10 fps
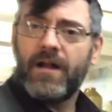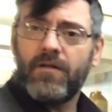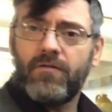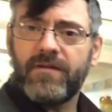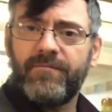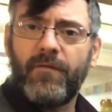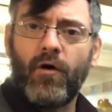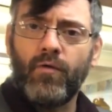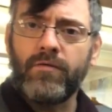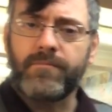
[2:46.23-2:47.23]
a load of
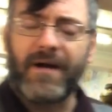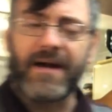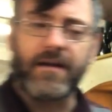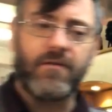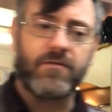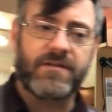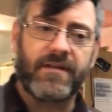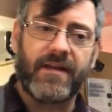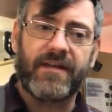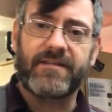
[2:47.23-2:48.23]
old banknotes
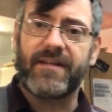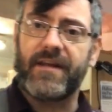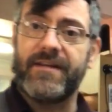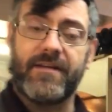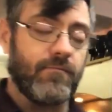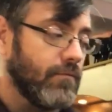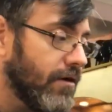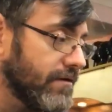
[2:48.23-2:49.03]
and things that I didn't